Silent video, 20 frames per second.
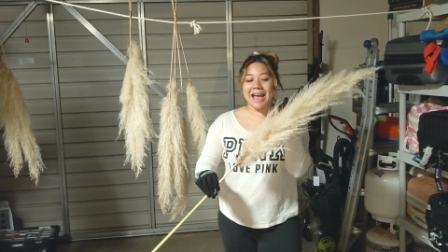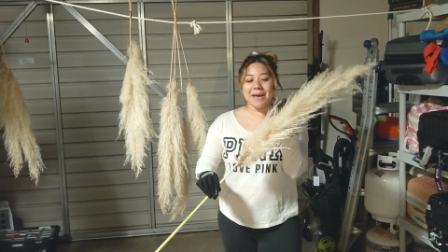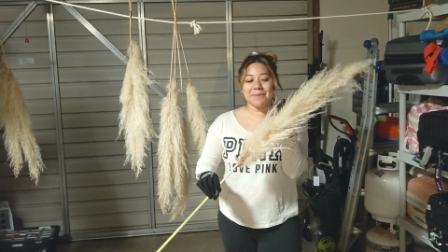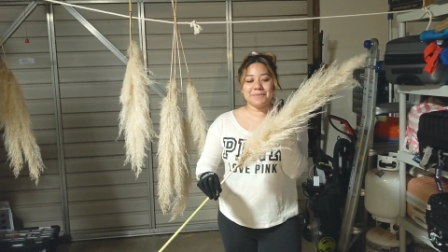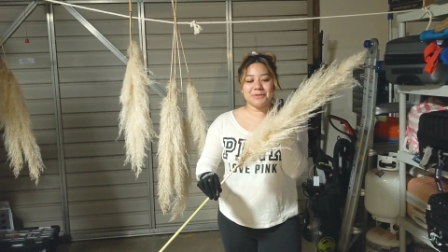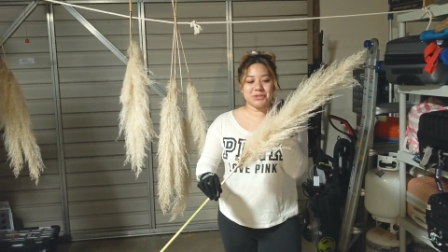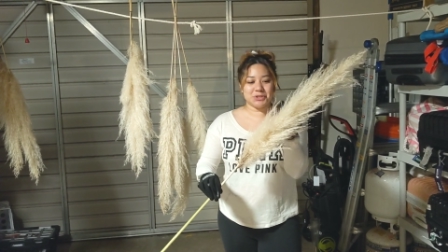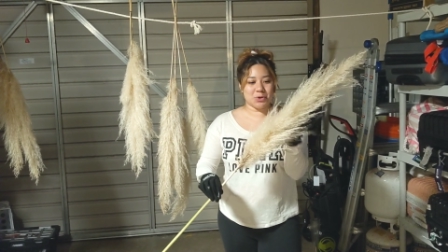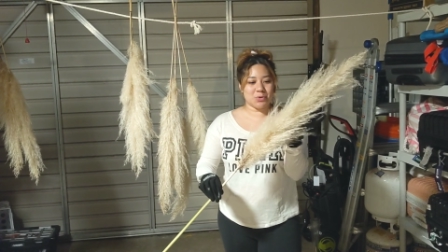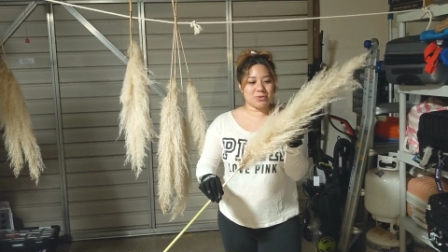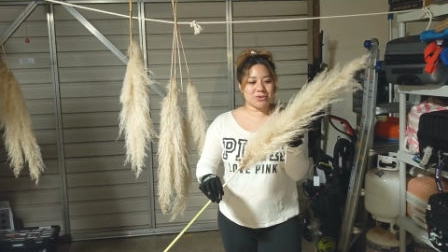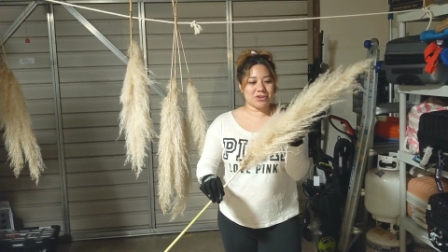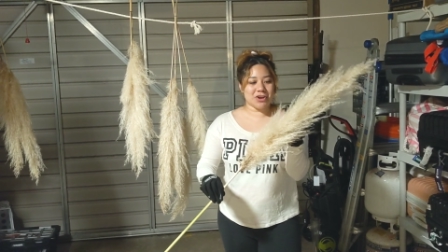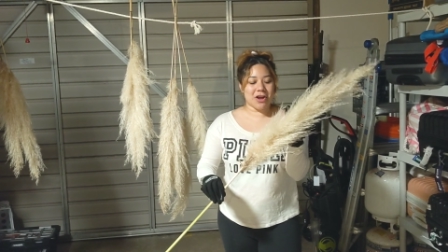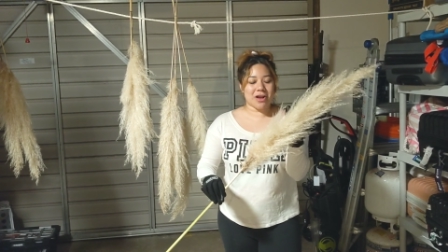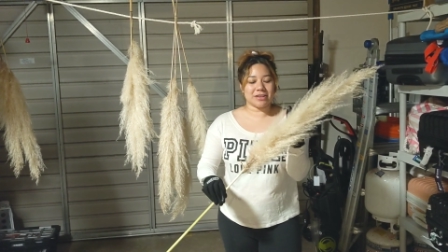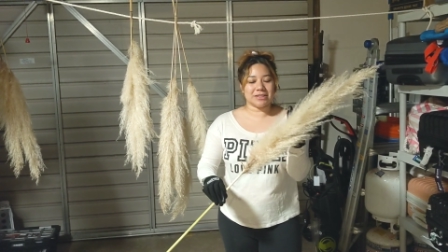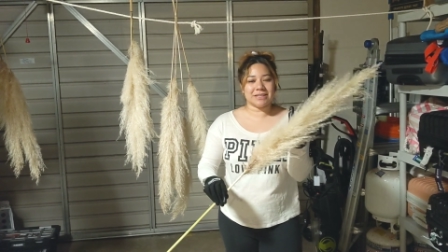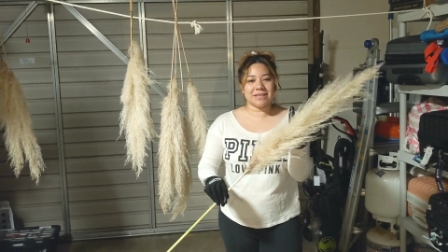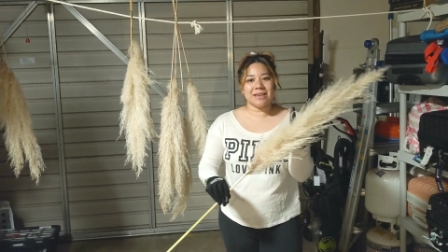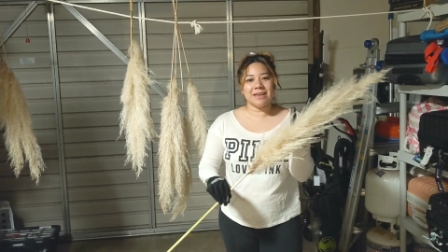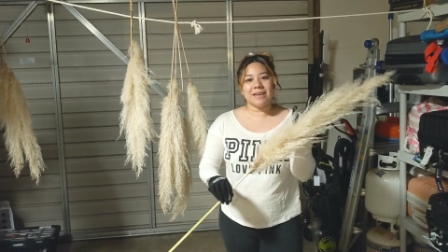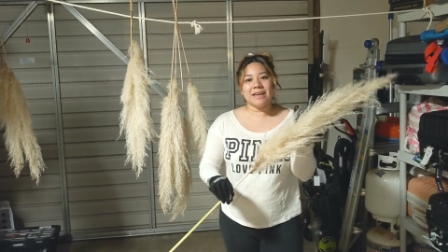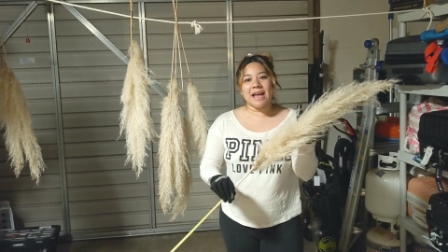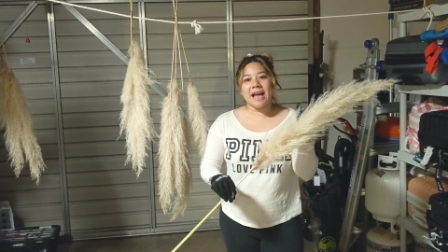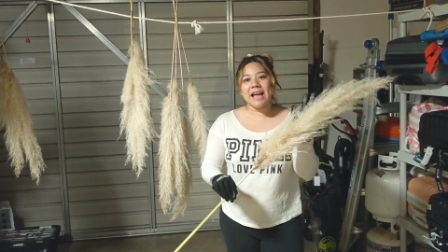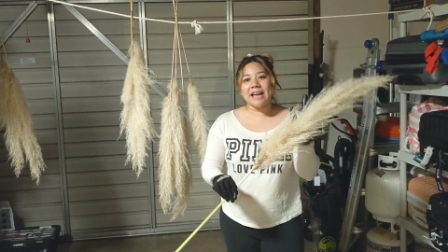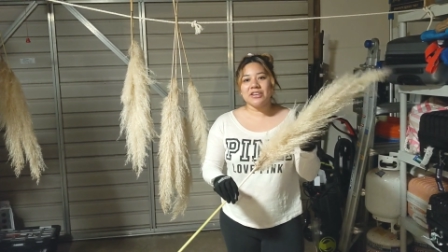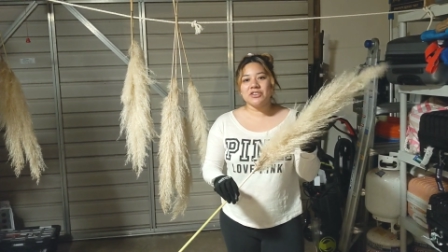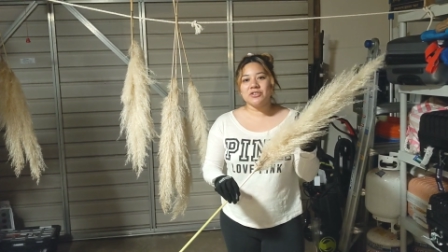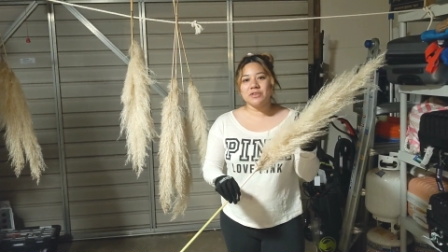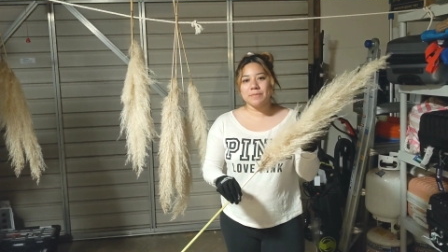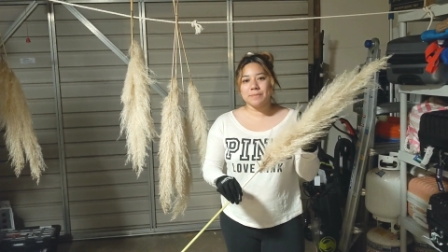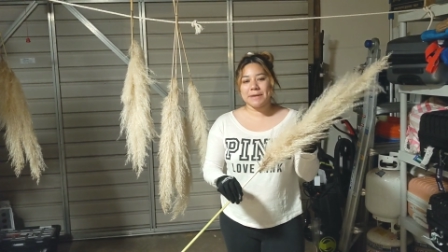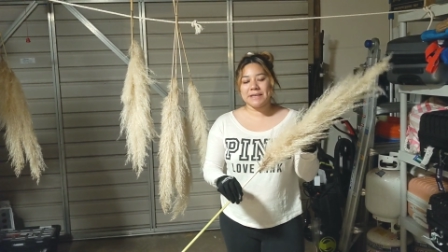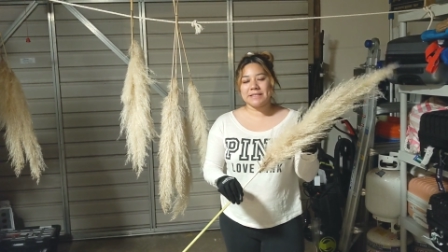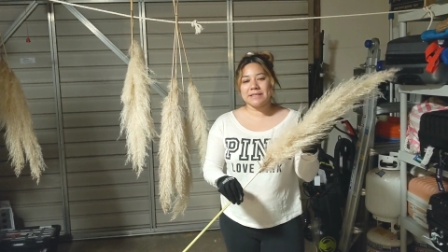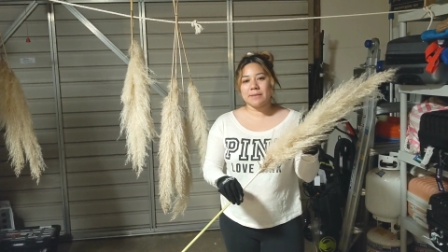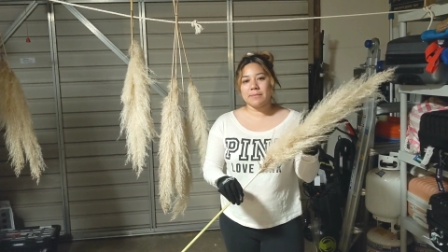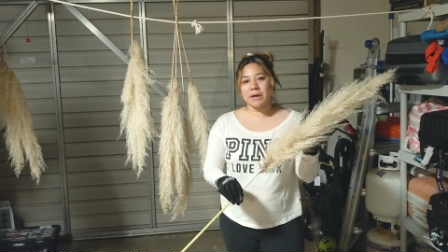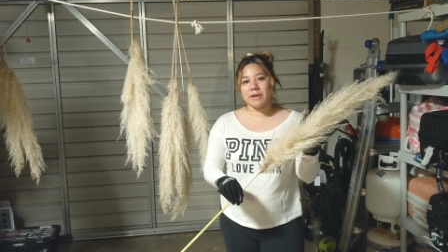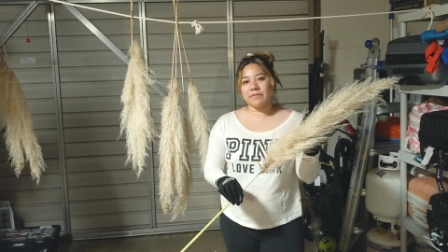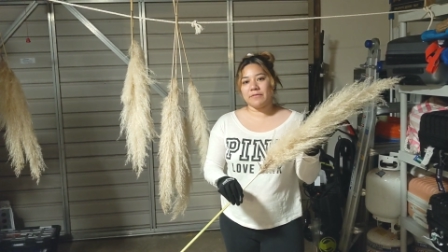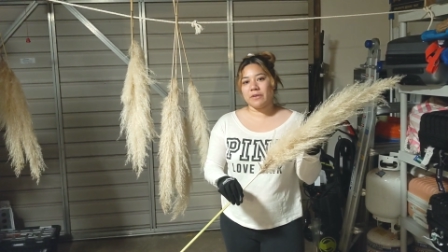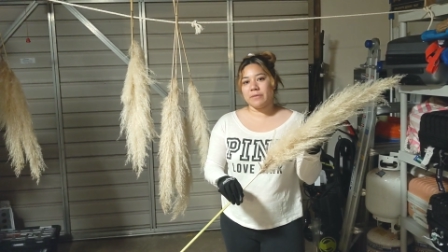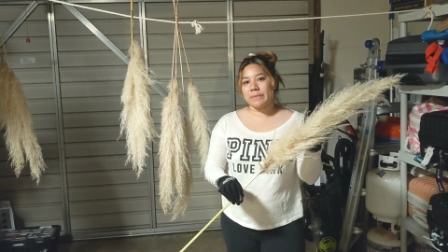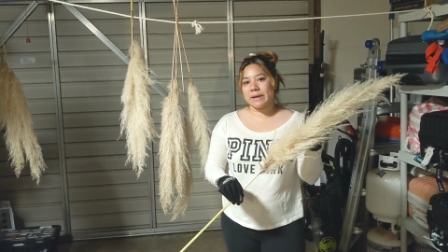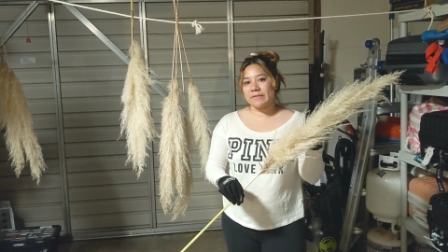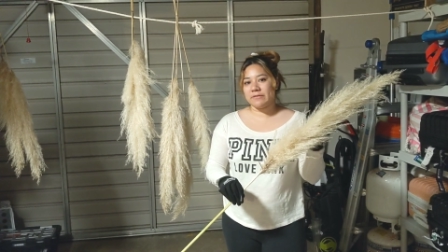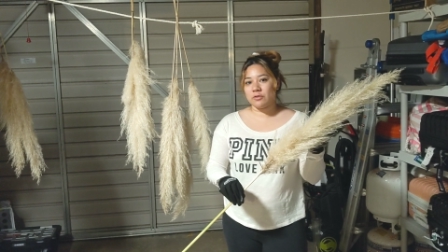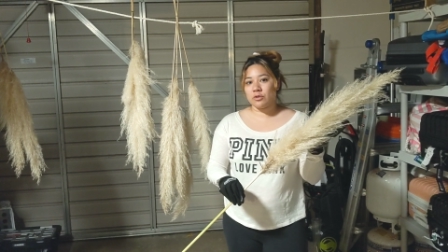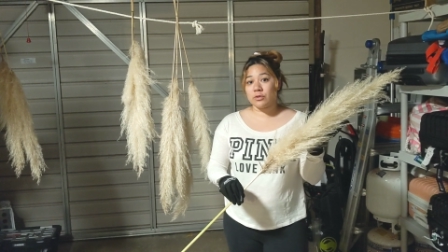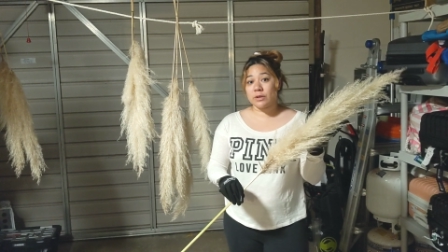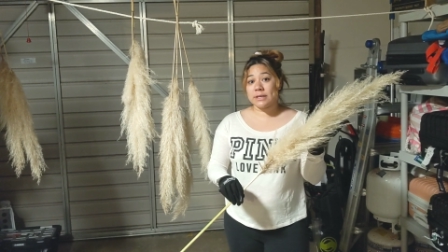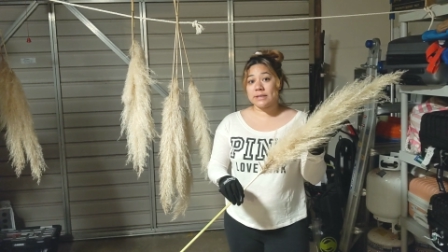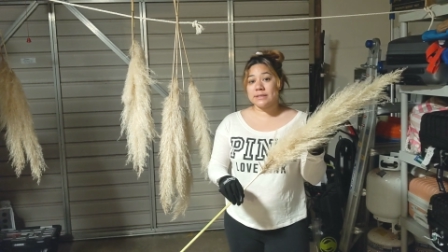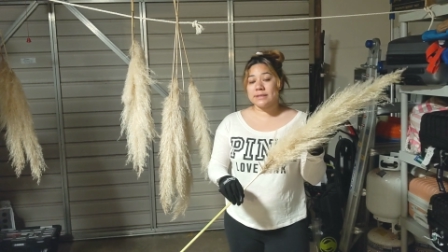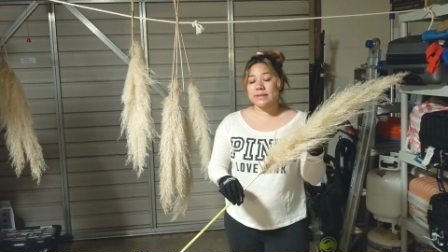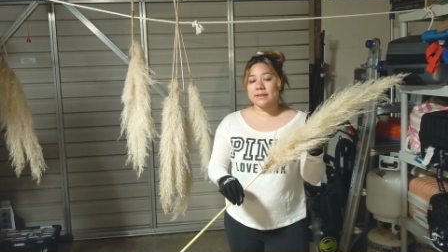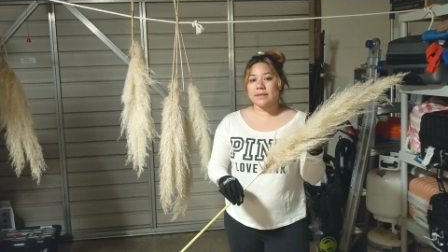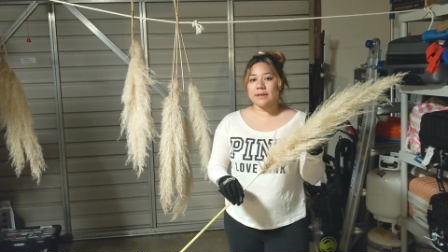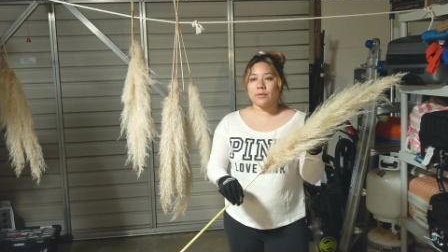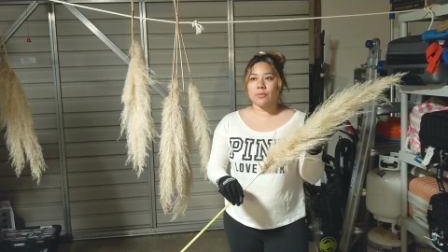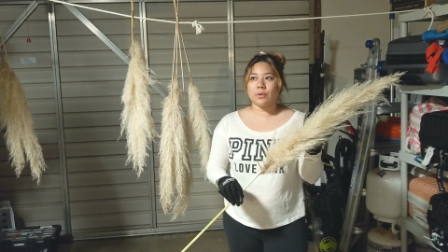I'm so shocked. I actually picked some up from my florist.